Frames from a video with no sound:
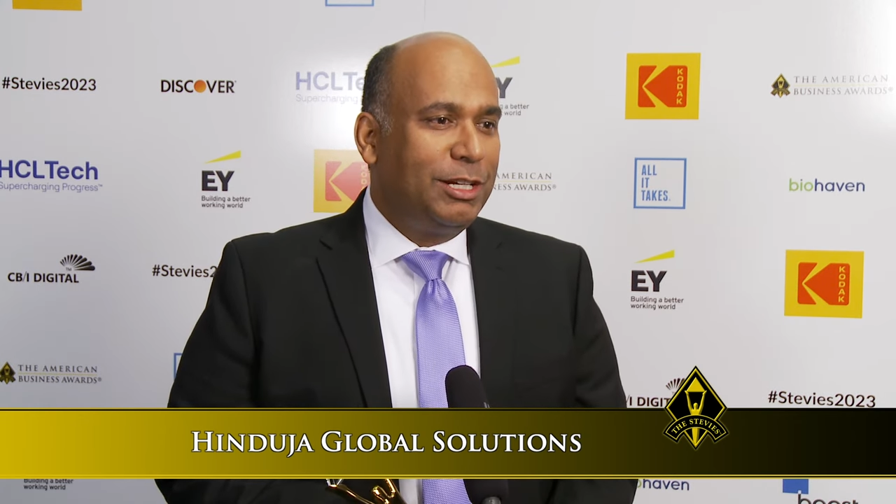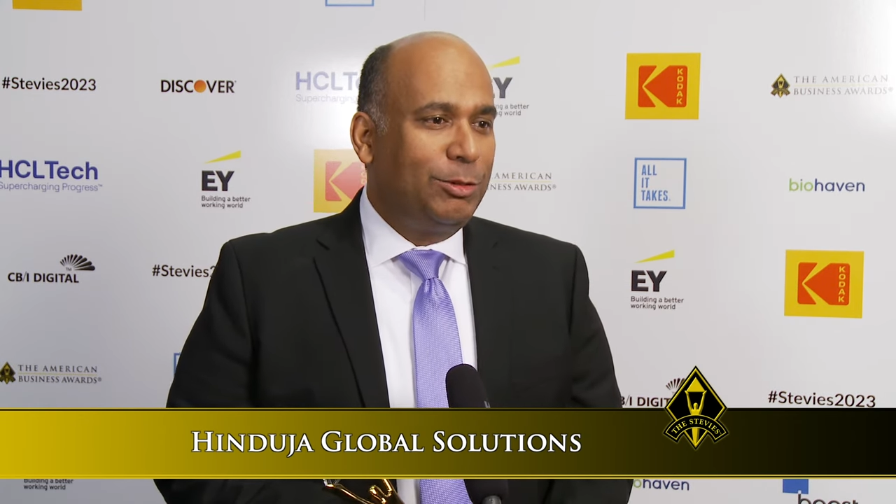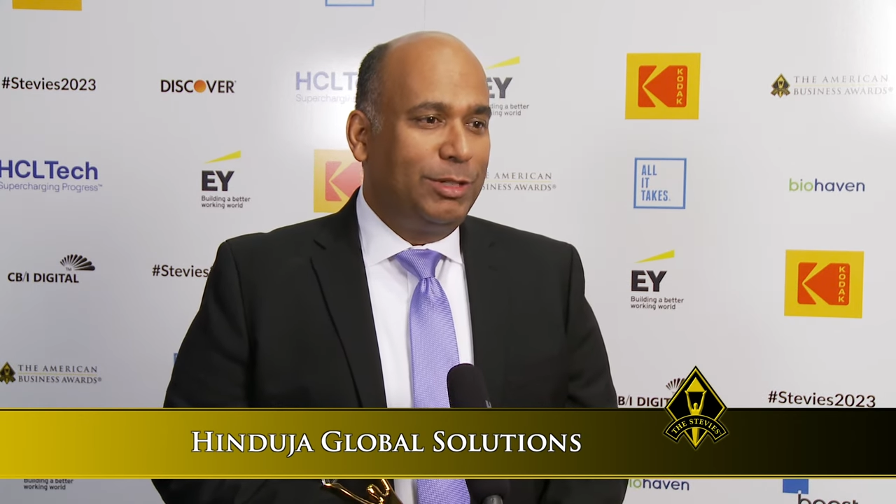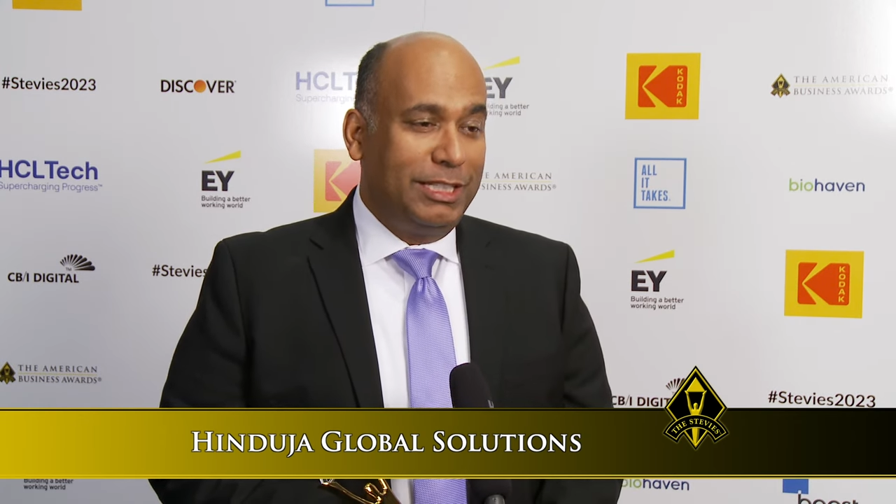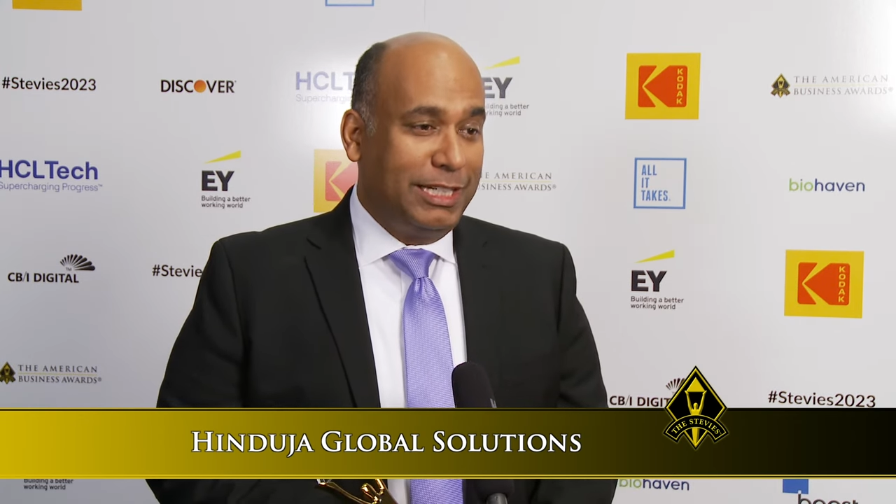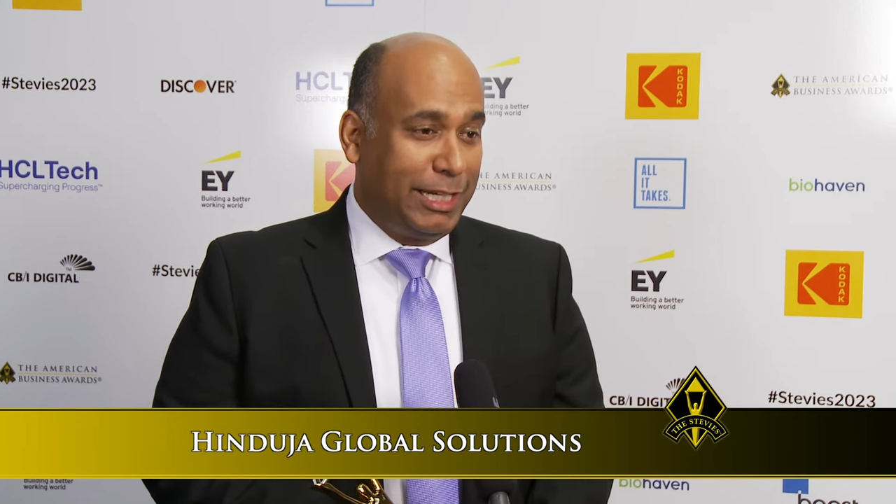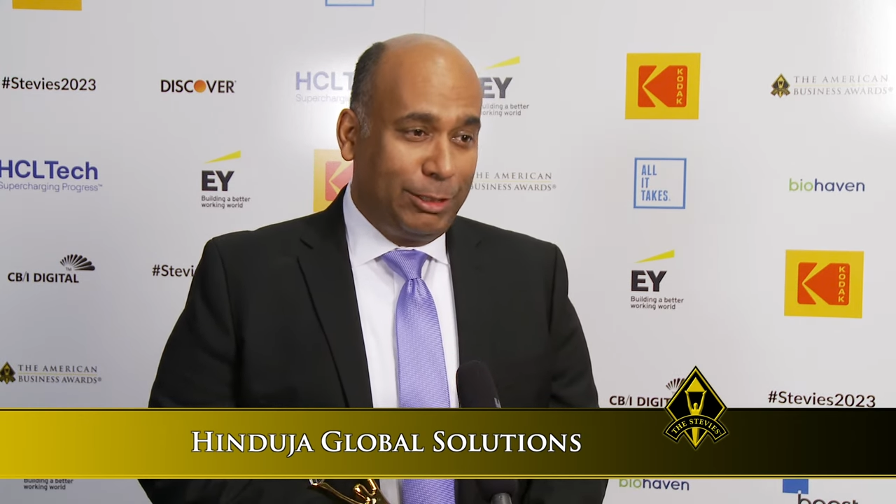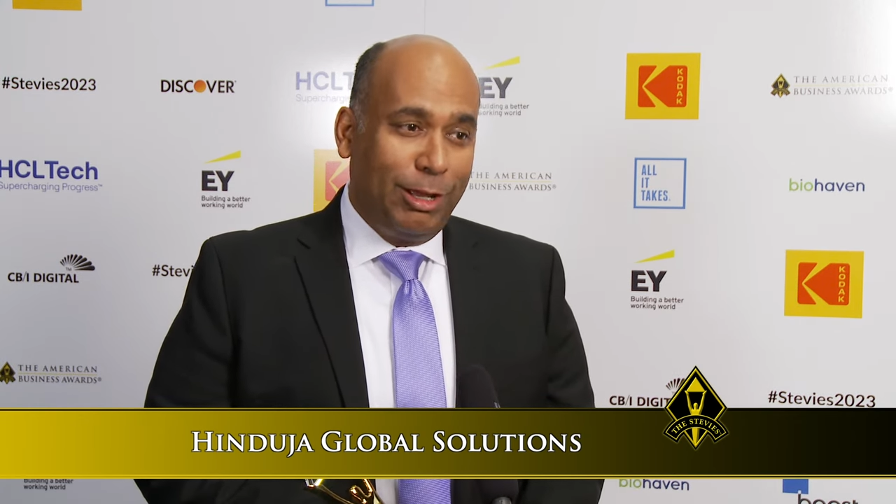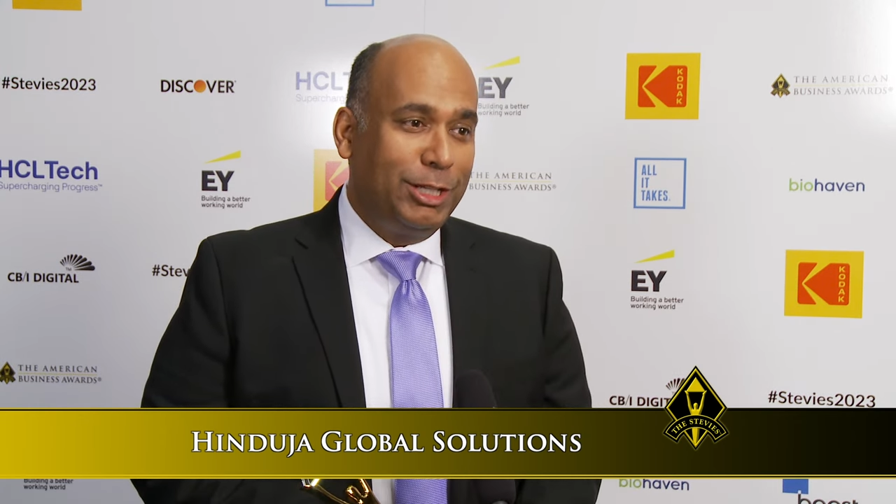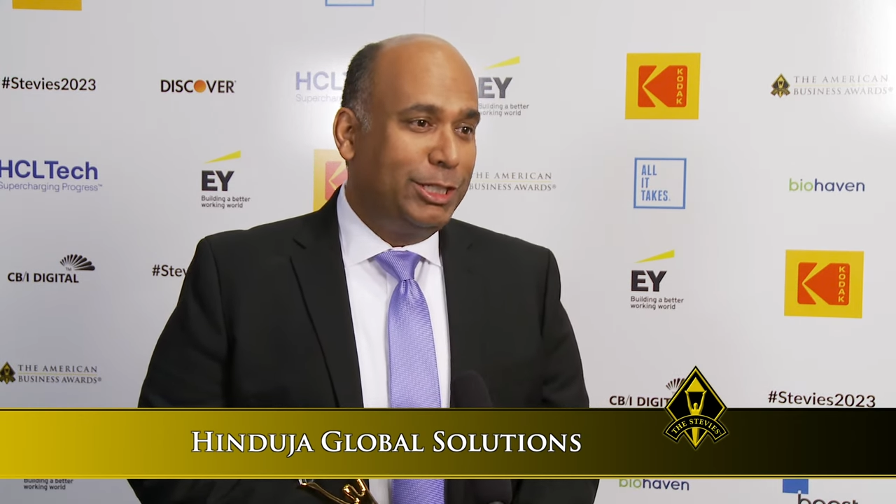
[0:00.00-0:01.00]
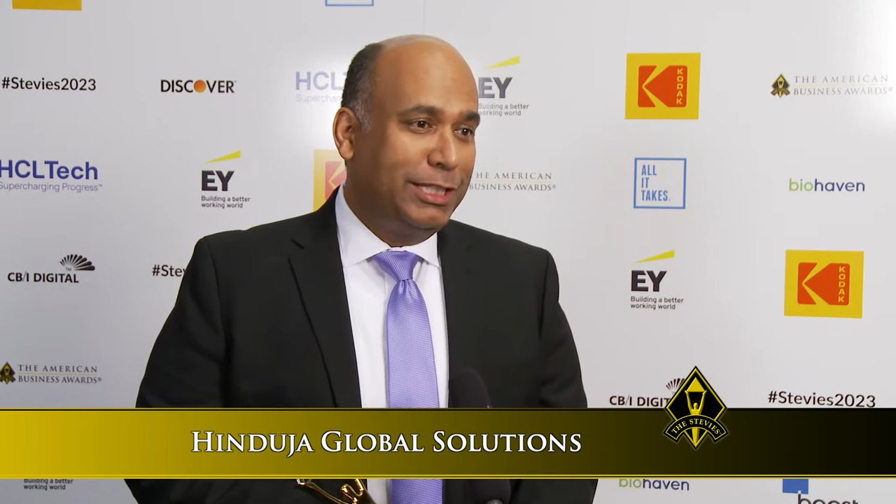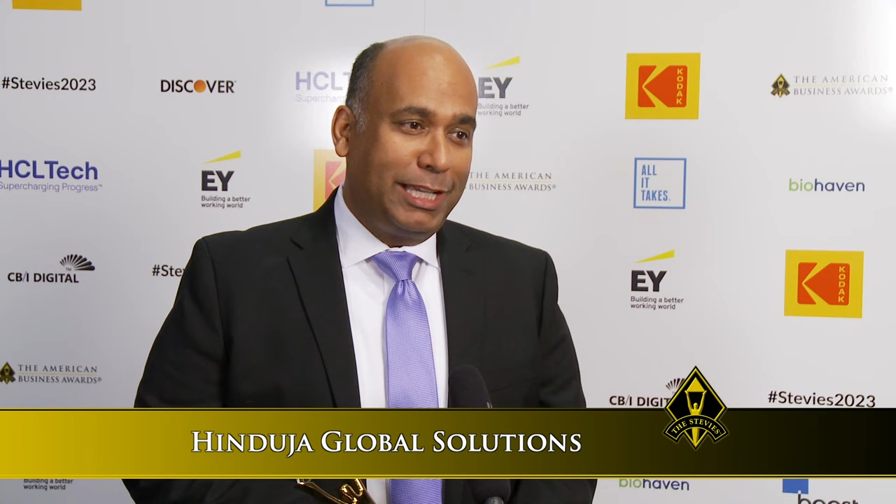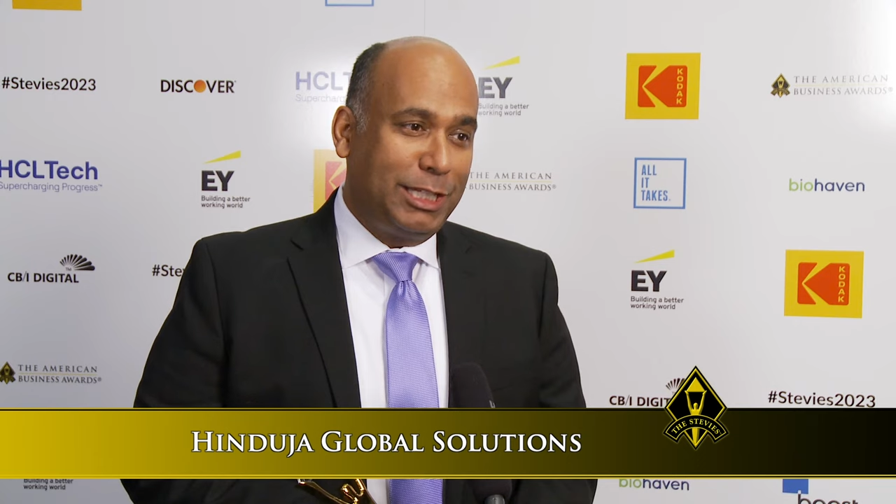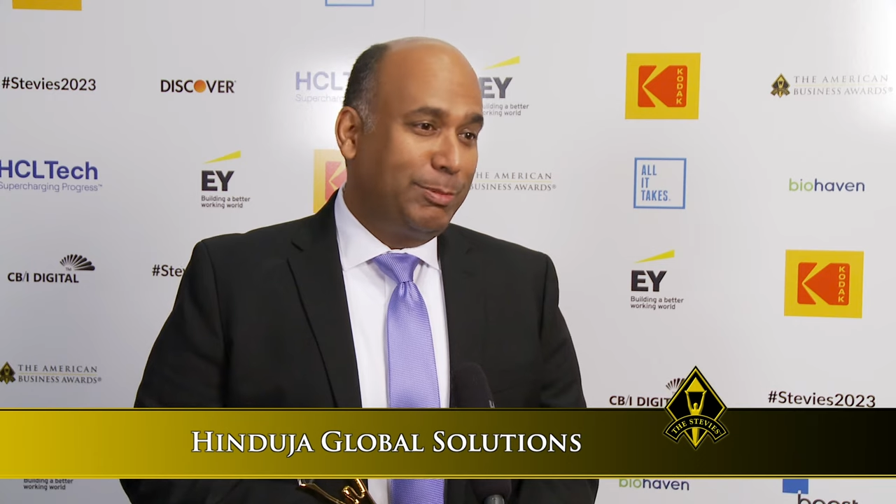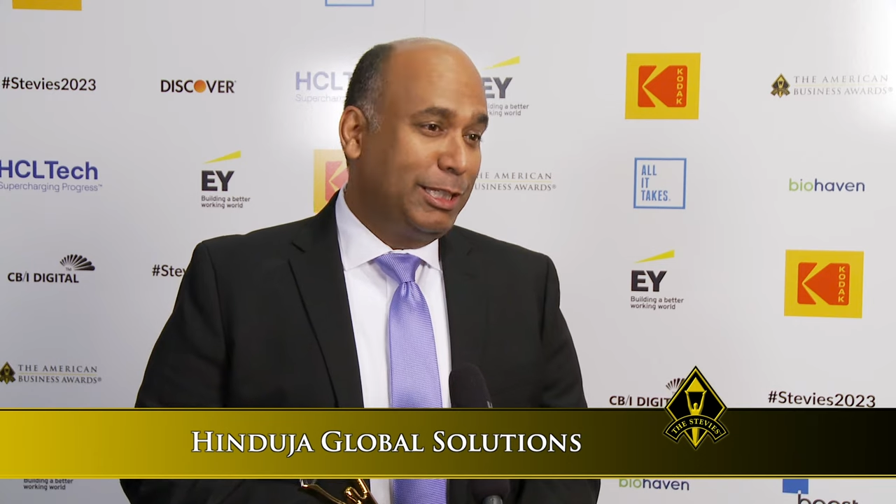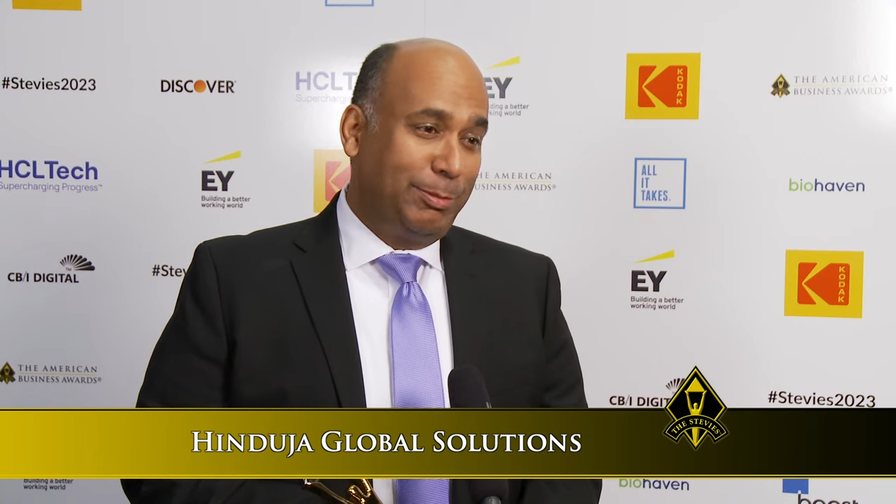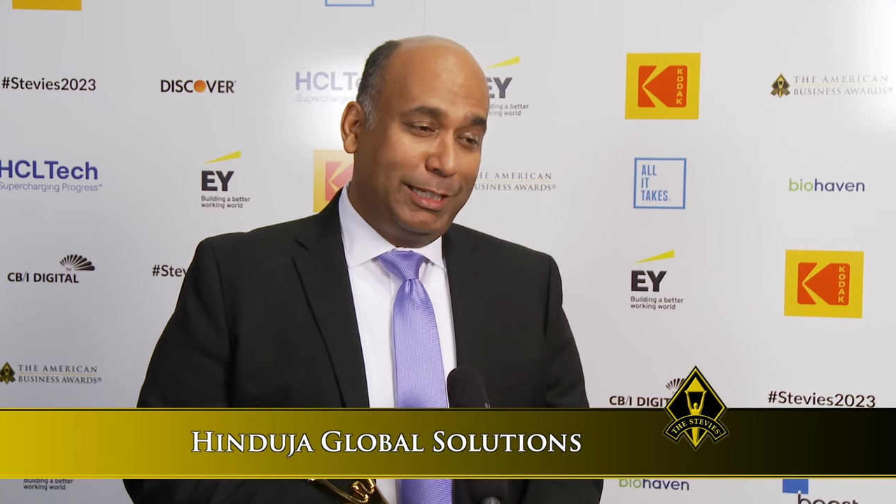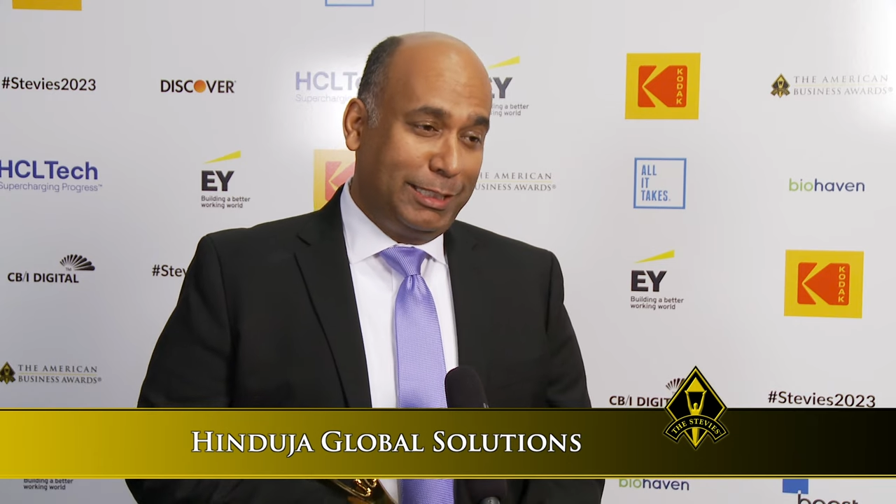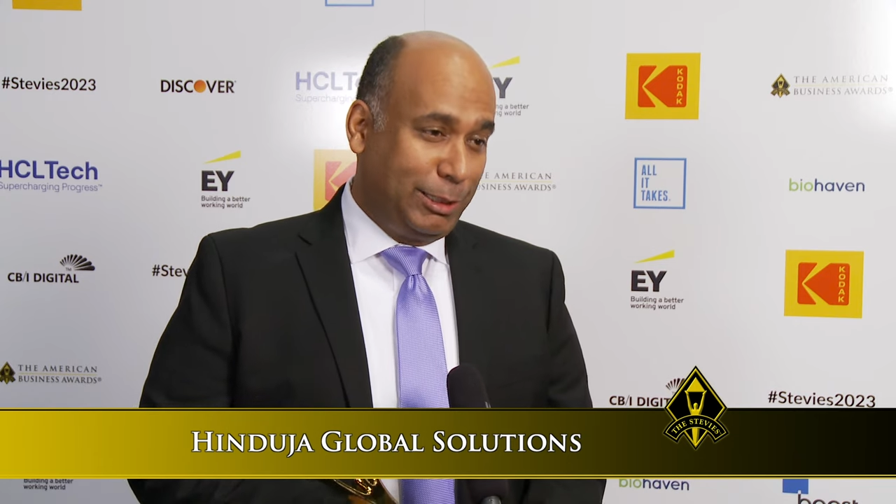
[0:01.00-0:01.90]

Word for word: to, in the technology and the customer experience